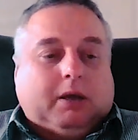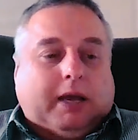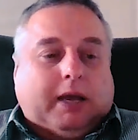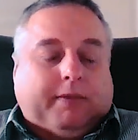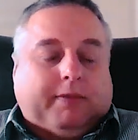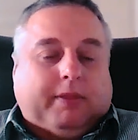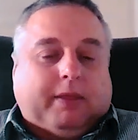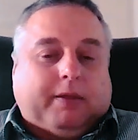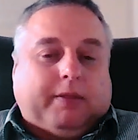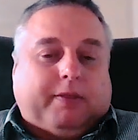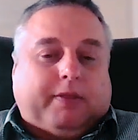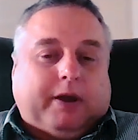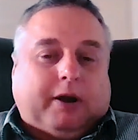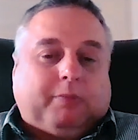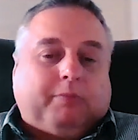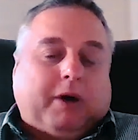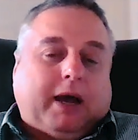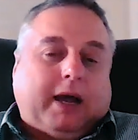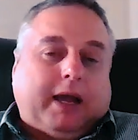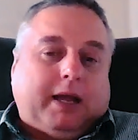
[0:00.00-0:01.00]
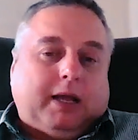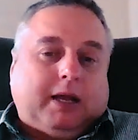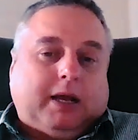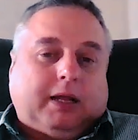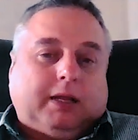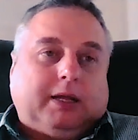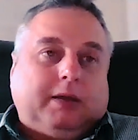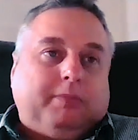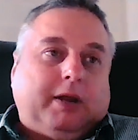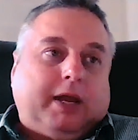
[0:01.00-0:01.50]
and thereby
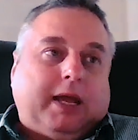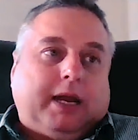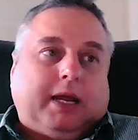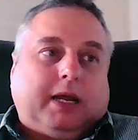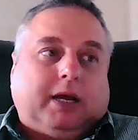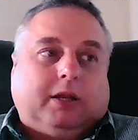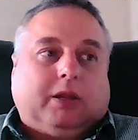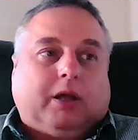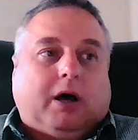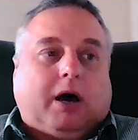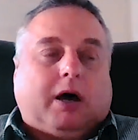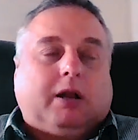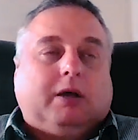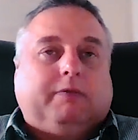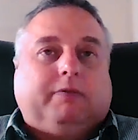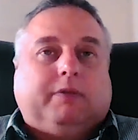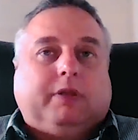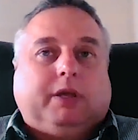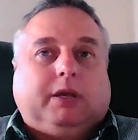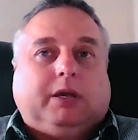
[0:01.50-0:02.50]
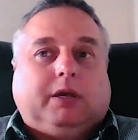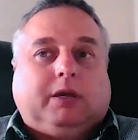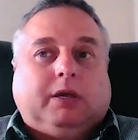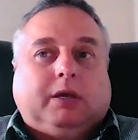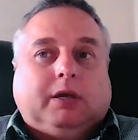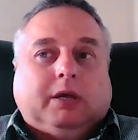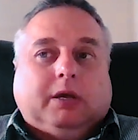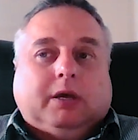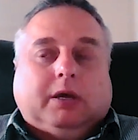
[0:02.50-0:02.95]
eliminating a lot of the